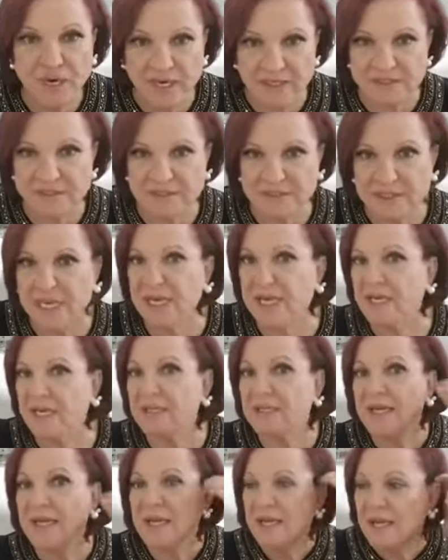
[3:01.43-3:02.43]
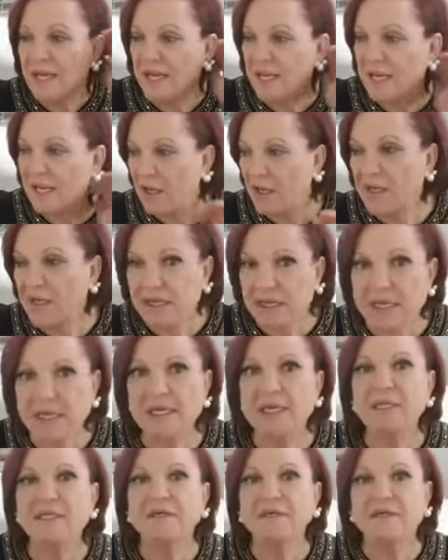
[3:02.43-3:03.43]
I said.
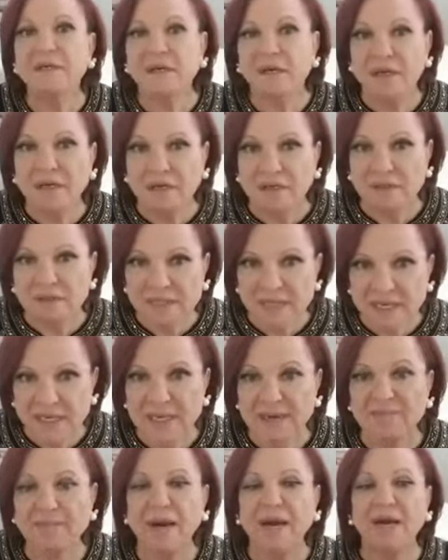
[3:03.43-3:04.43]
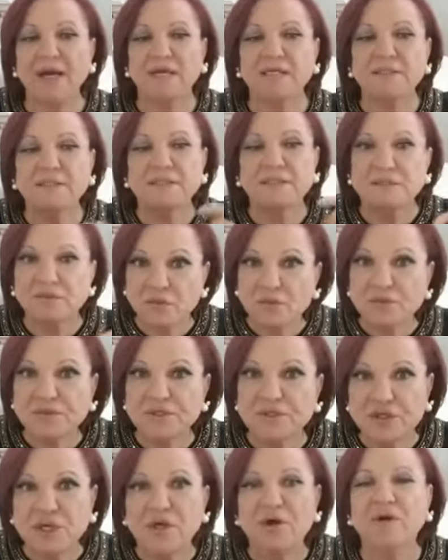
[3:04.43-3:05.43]
Heat, take a bath, not
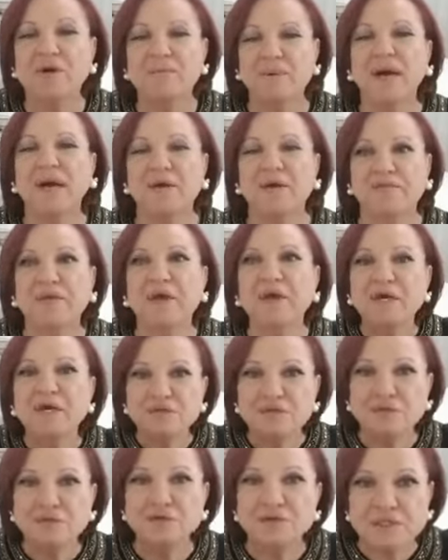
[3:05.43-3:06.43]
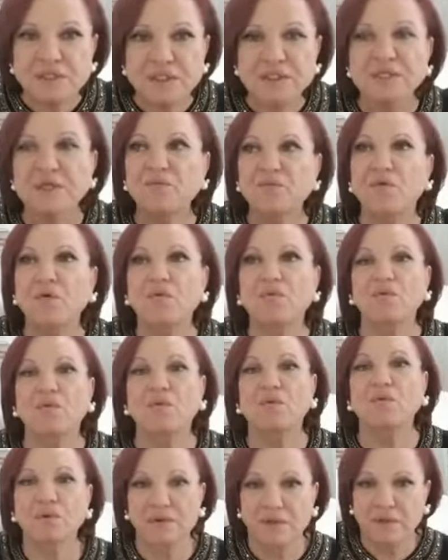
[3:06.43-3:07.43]
a shower, bath. So you sit in warm
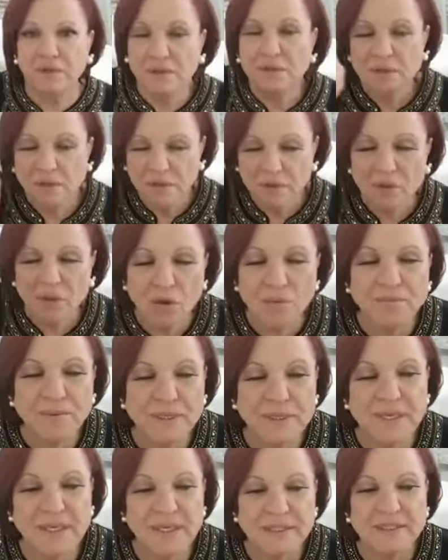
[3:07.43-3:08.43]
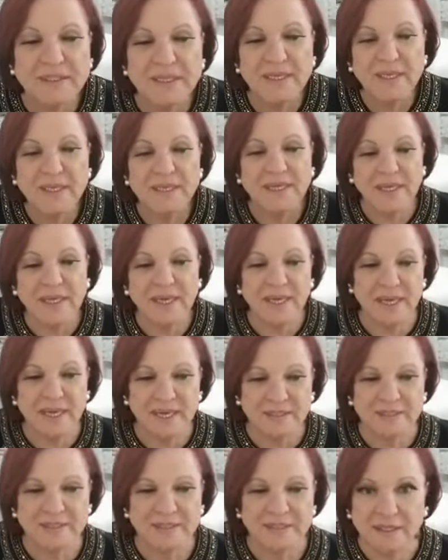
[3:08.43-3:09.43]
water, open it,
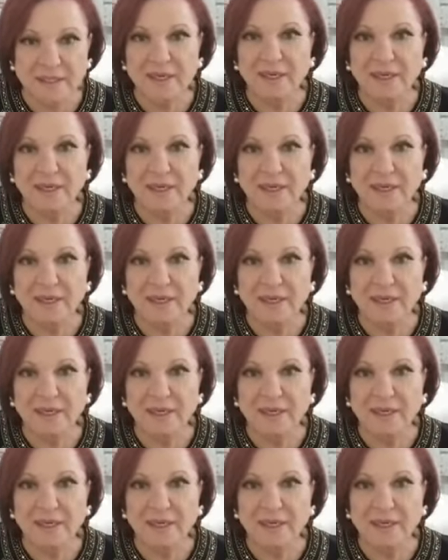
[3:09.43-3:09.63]
and